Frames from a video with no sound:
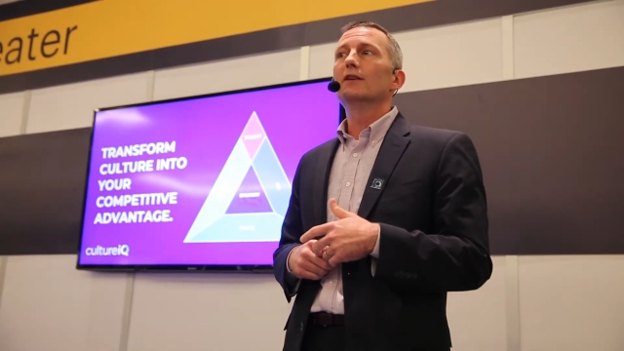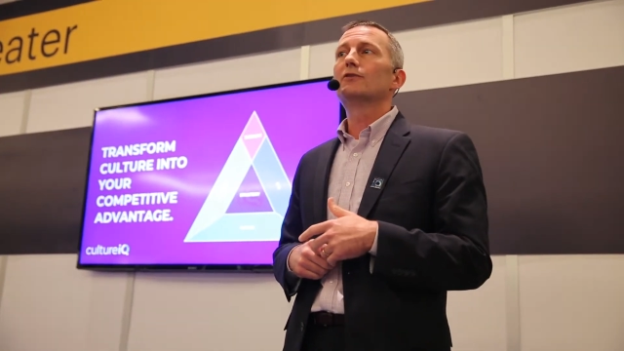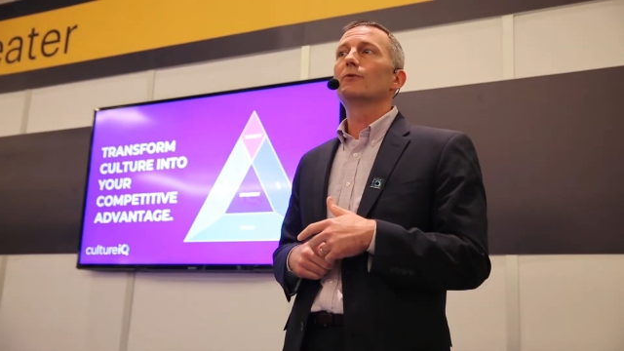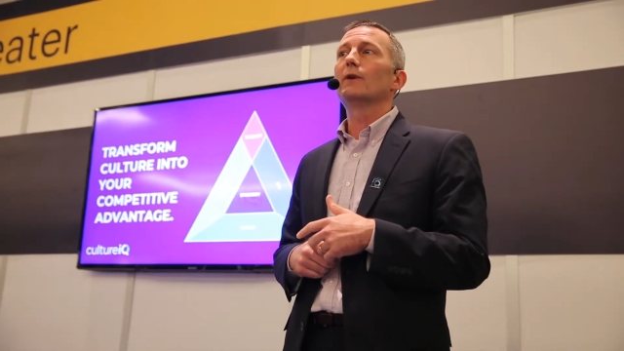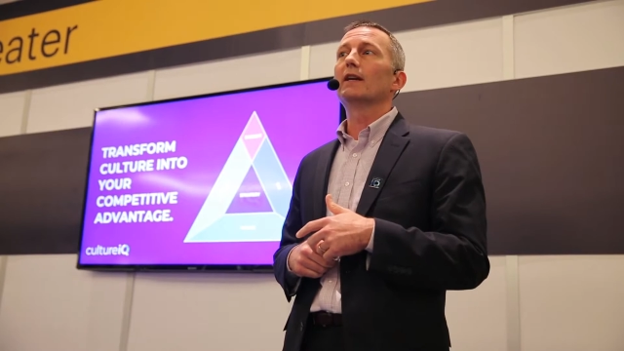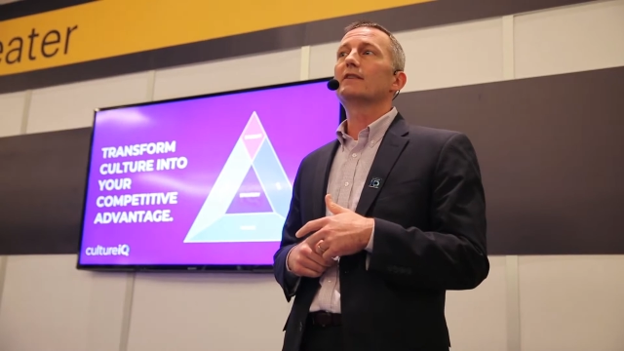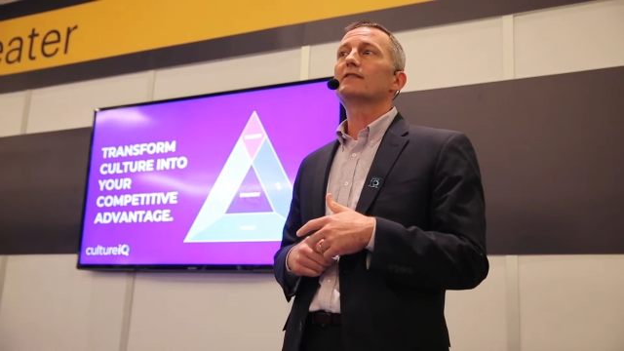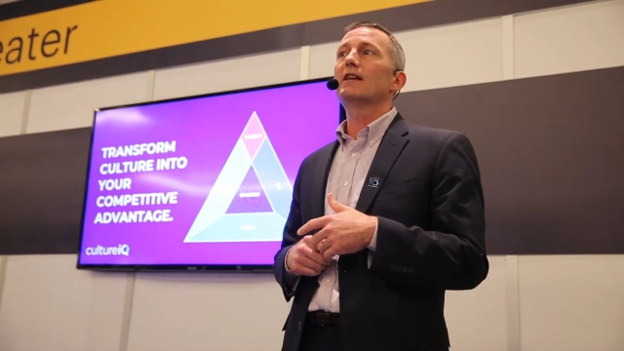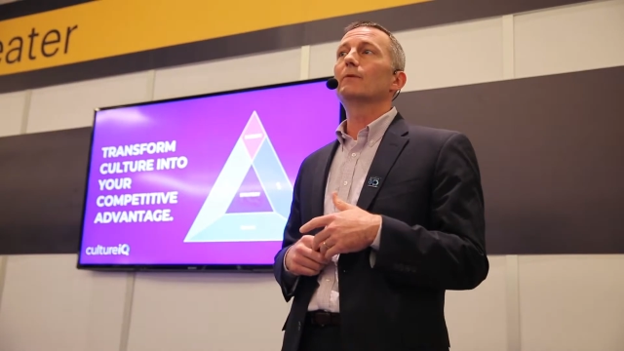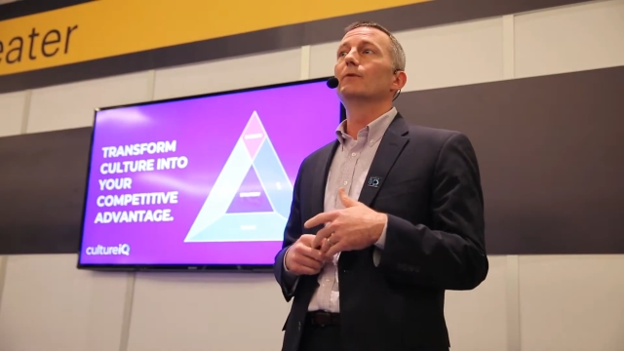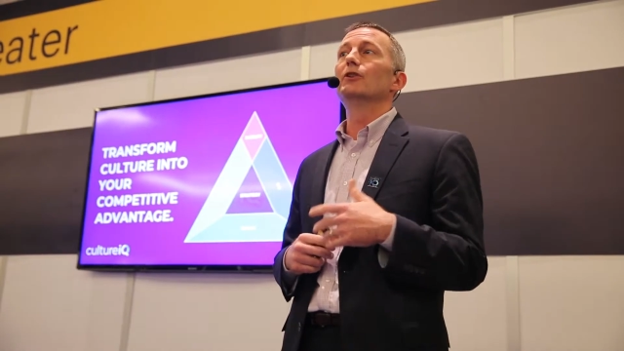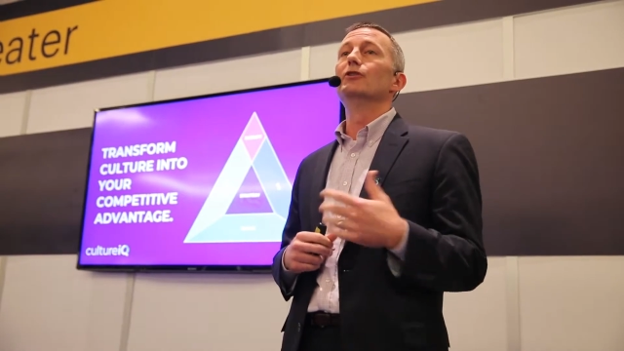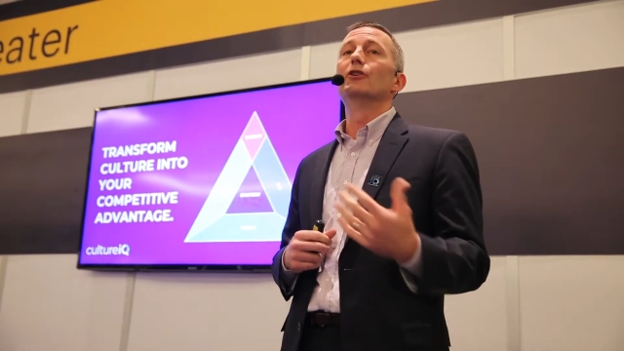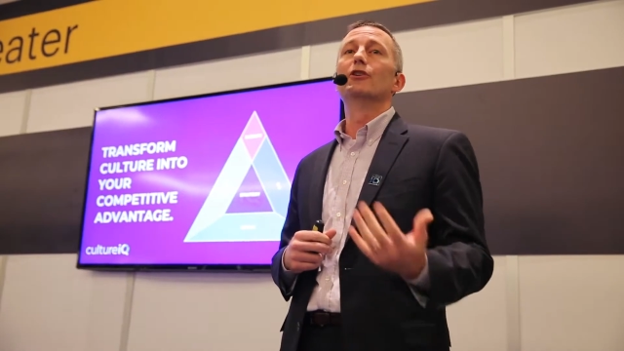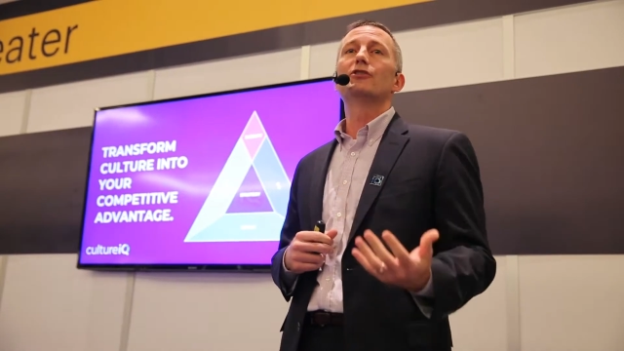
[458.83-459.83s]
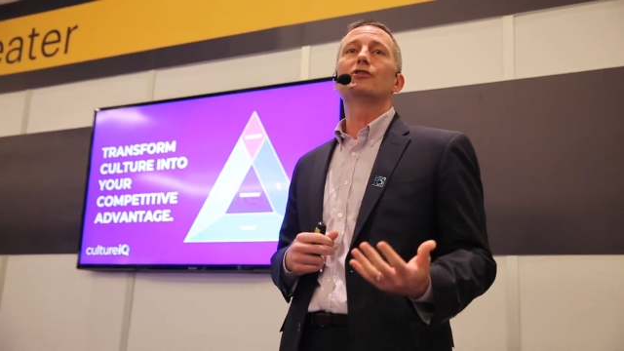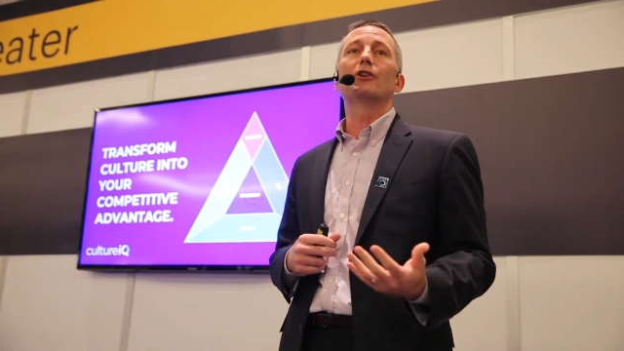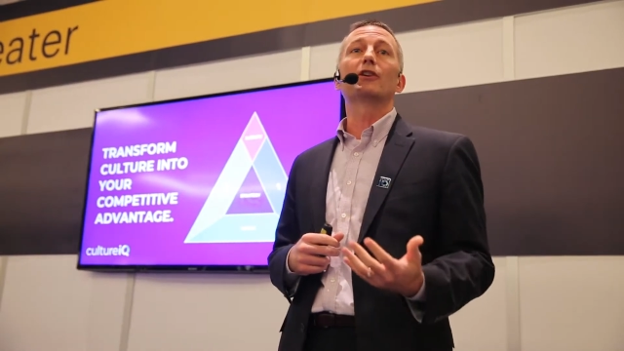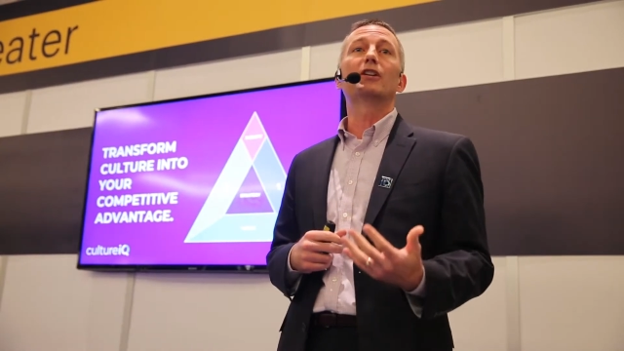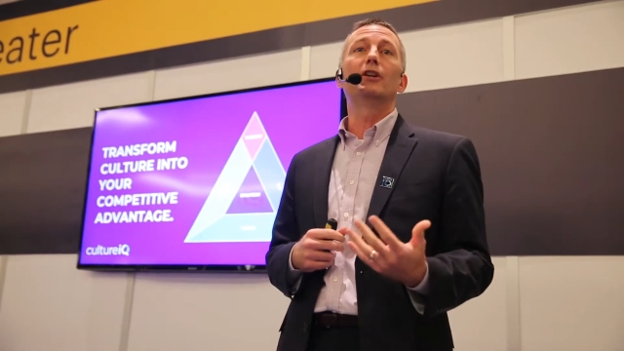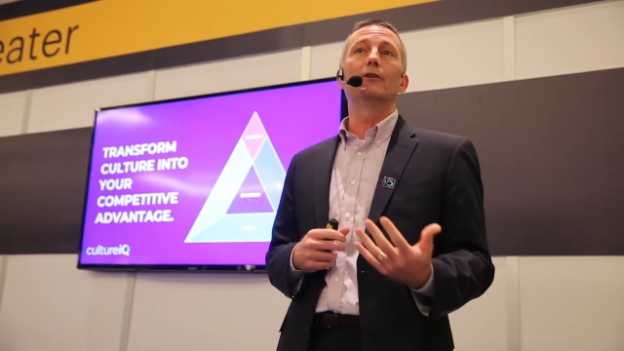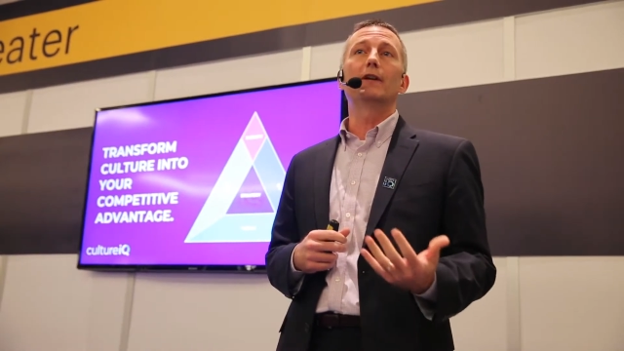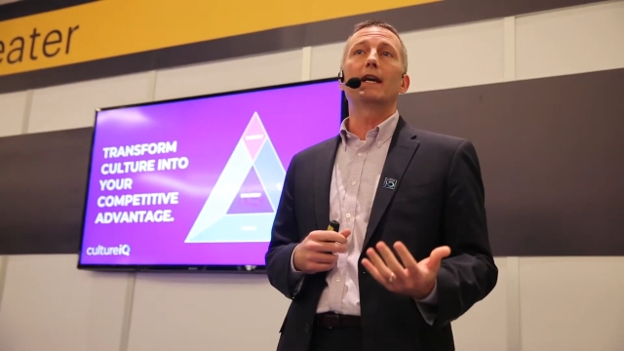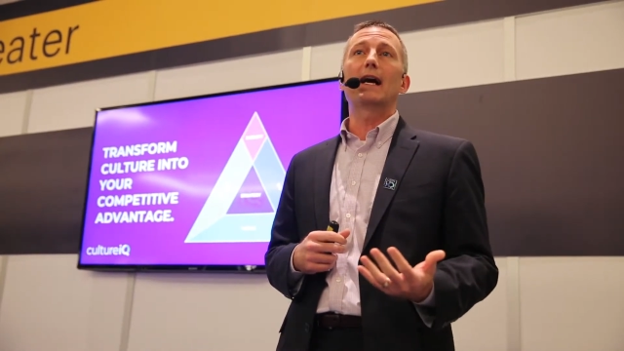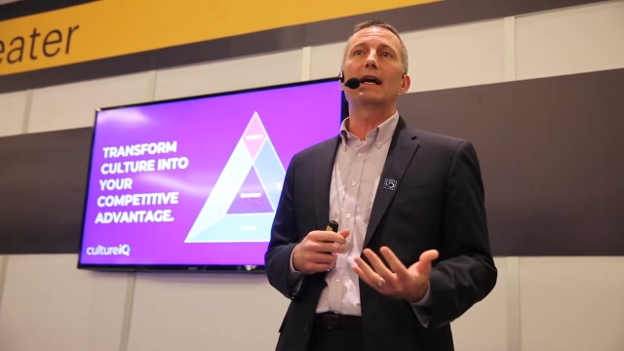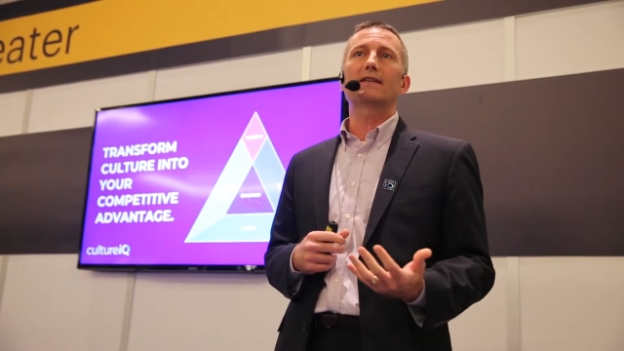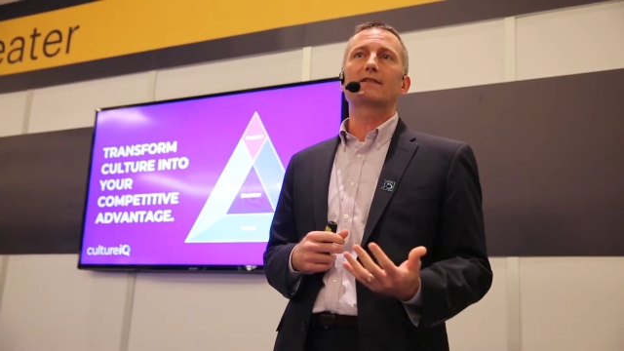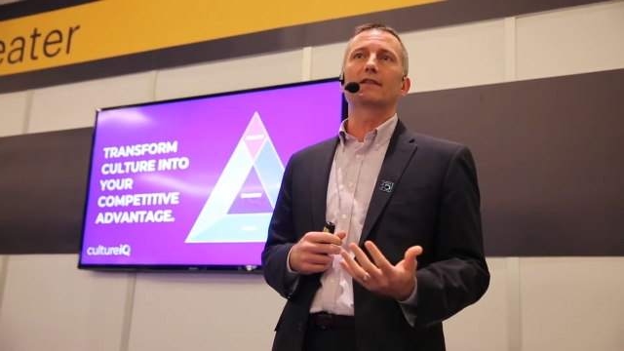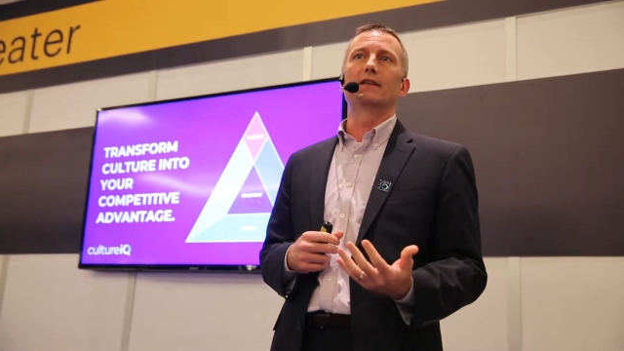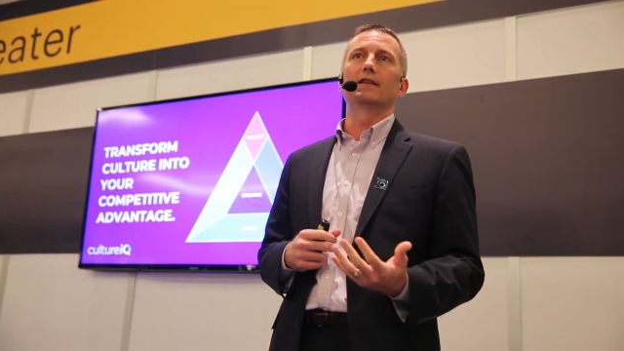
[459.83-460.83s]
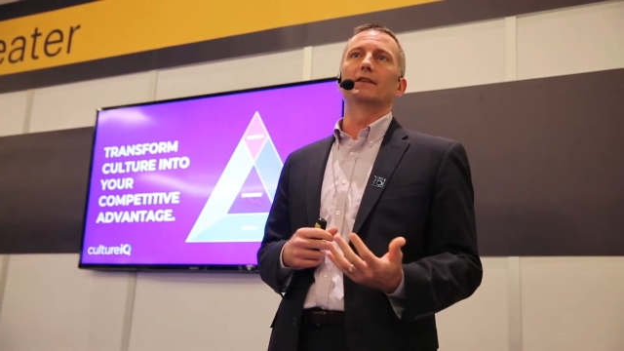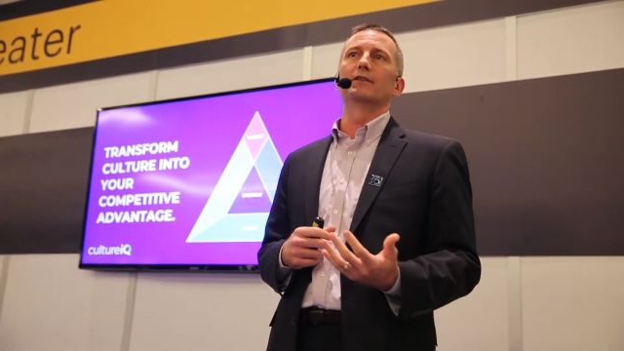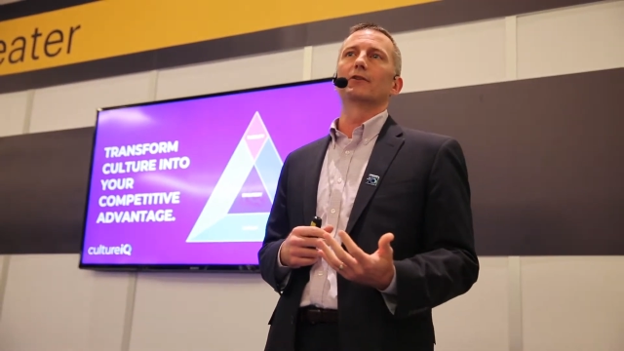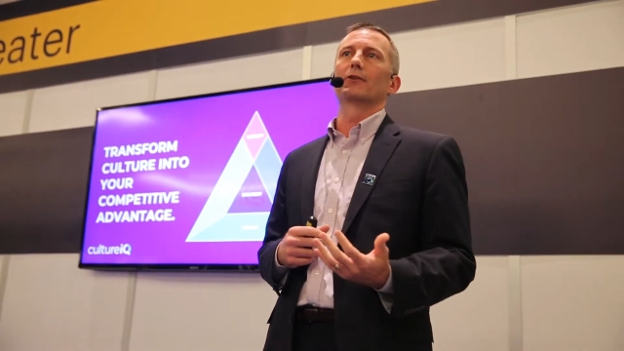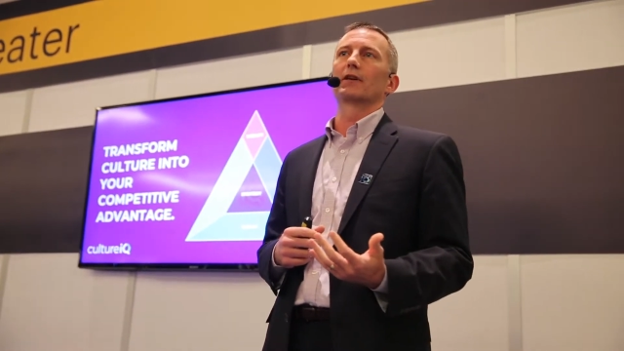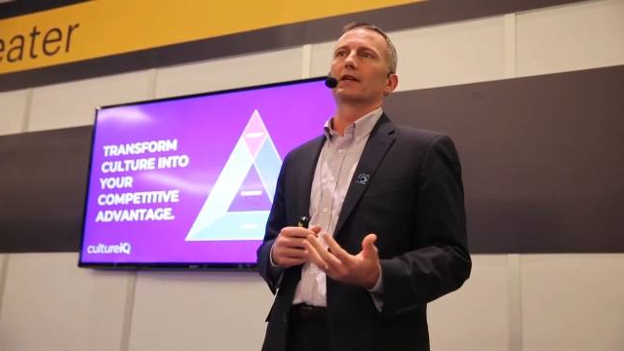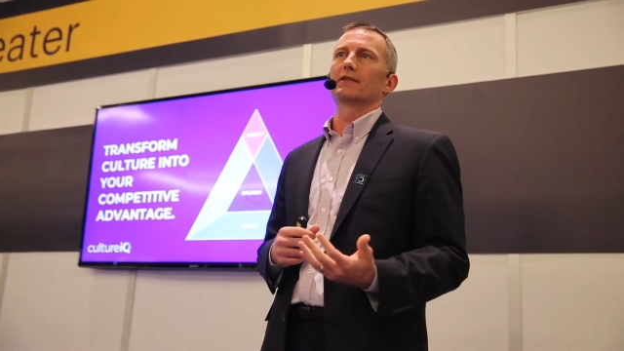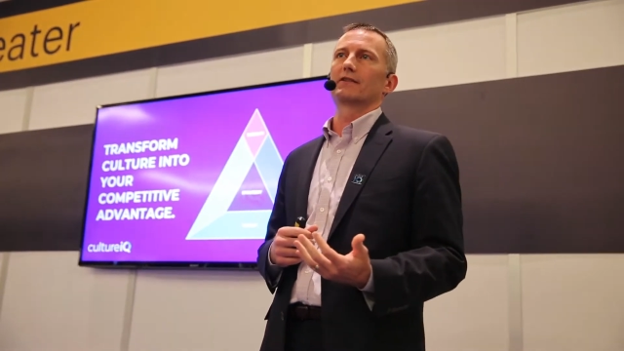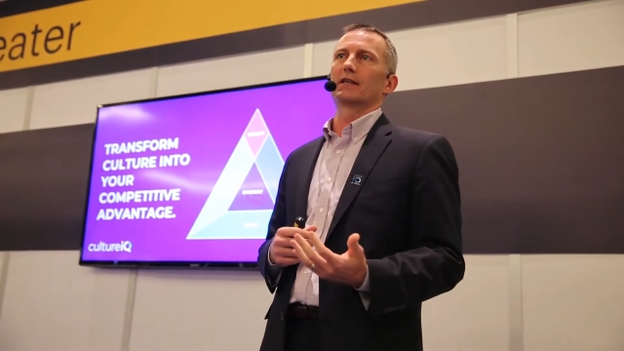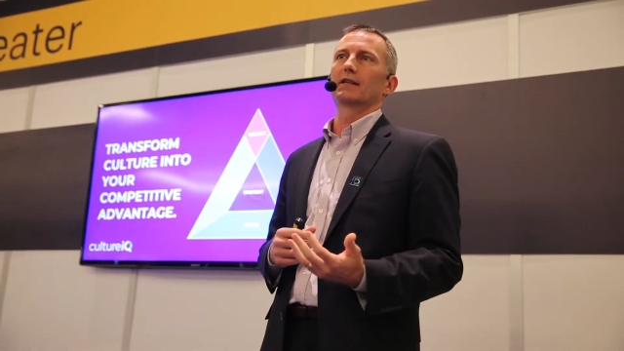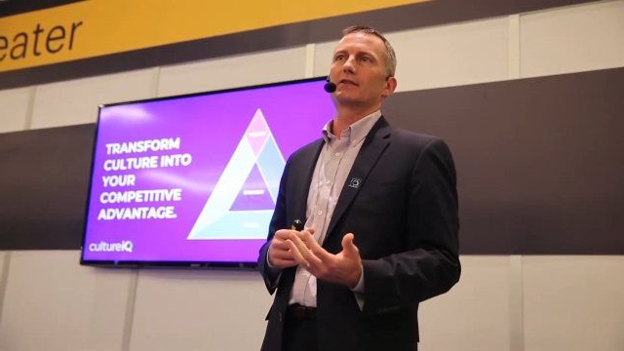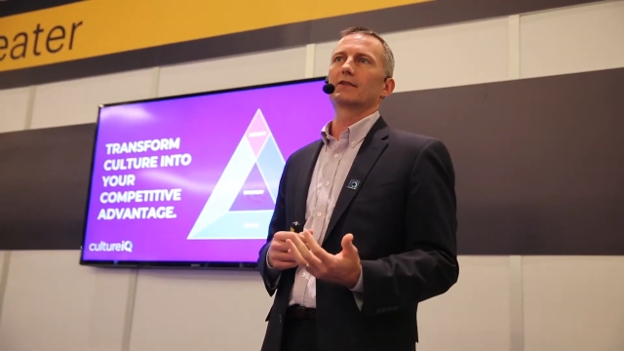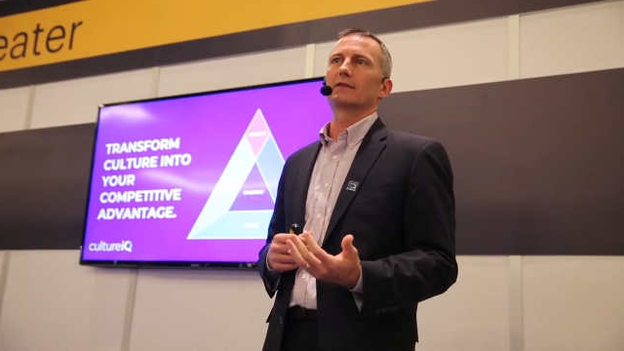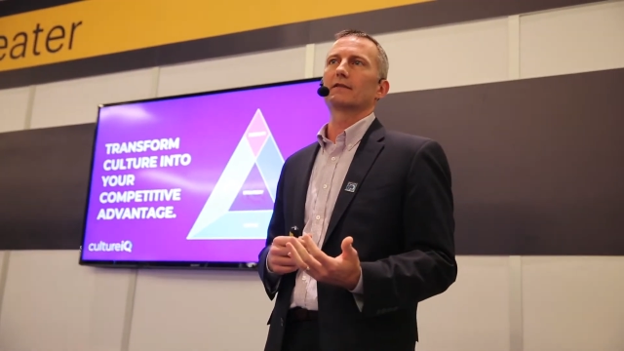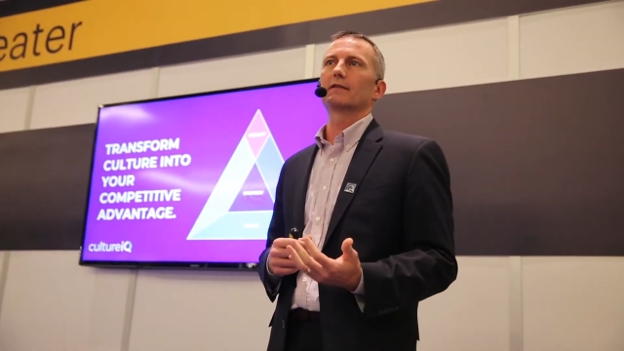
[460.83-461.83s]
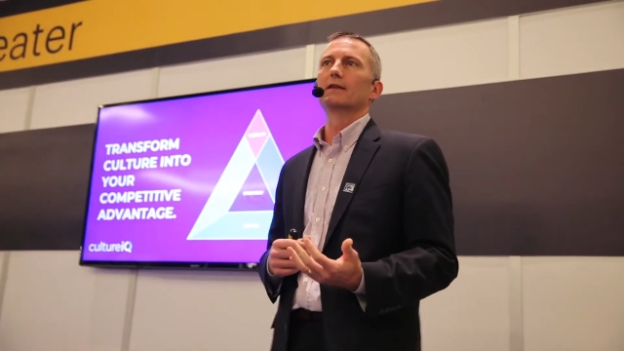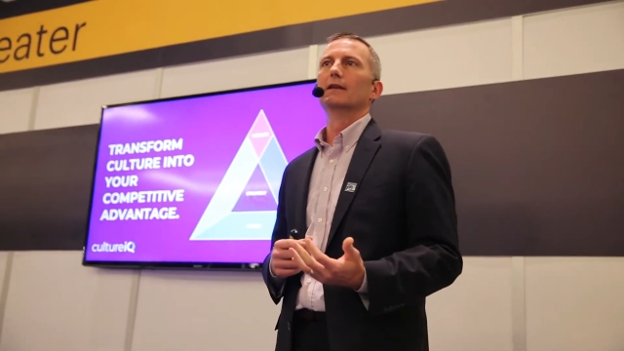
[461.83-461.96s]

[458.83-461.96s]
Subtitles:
and to what extent we nurture curiosity in the organization.